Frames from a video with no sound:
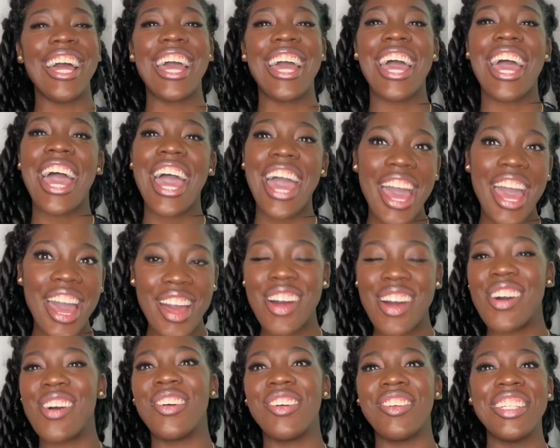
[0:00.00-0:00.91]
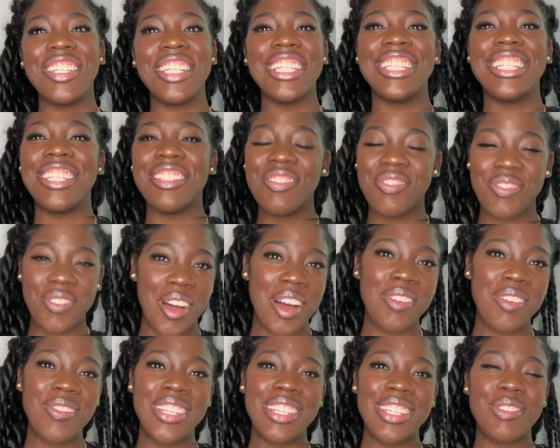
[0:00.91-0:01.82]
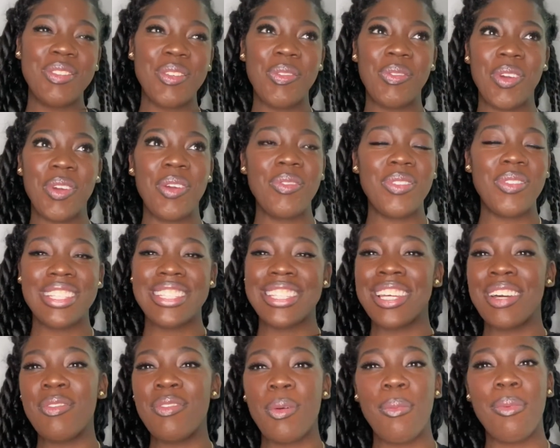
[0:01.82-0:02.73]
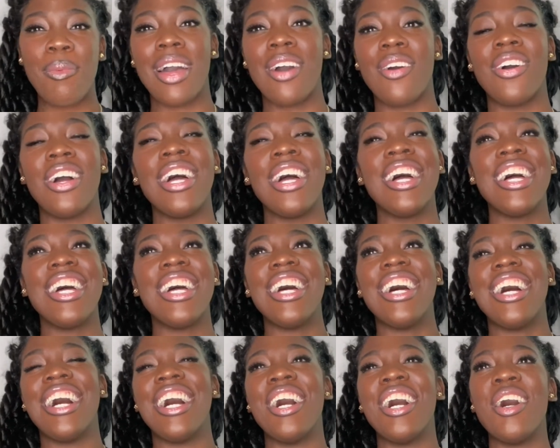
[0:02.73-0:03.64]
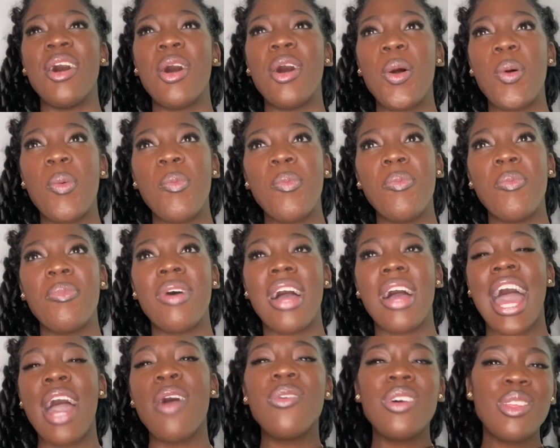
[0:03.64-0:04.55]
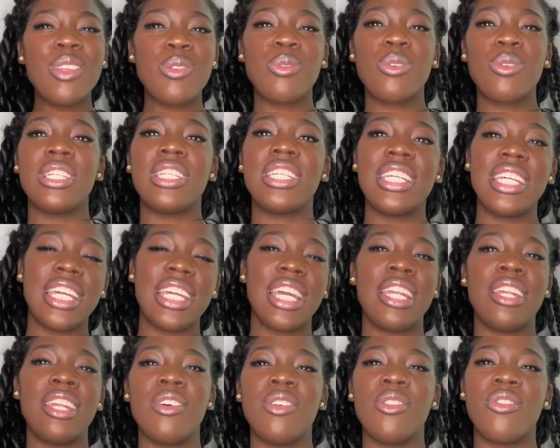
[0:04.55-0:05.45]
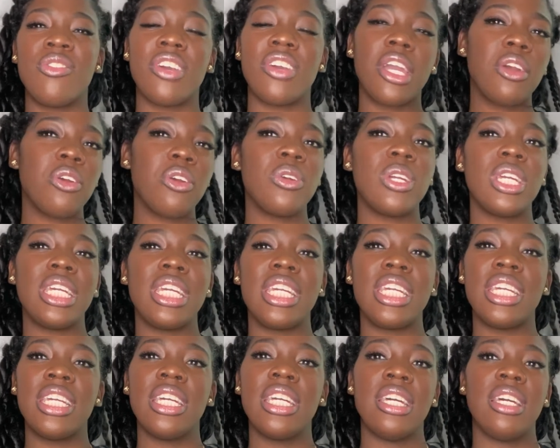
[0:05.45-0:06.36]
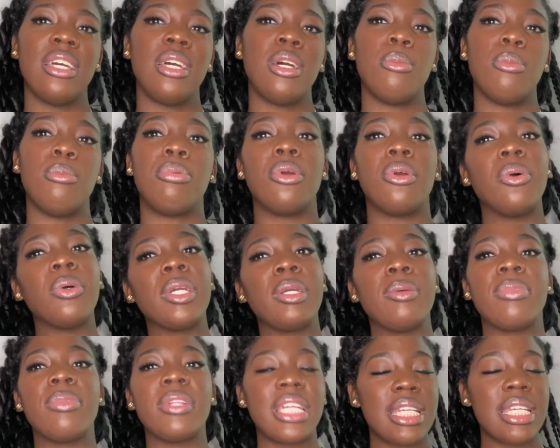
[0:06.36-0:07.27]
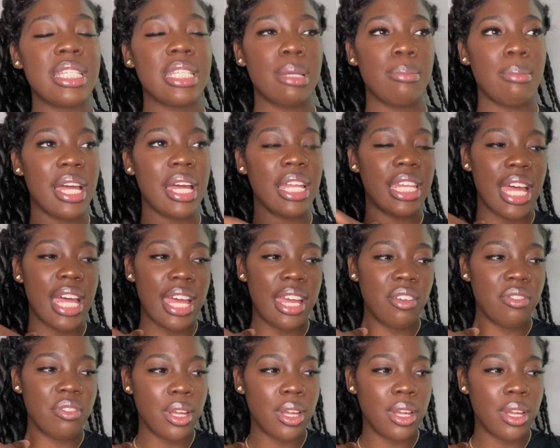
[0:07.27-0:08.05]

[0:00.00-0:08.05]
How did Mommies with Purpose come about? I was really in a very broken place in my life,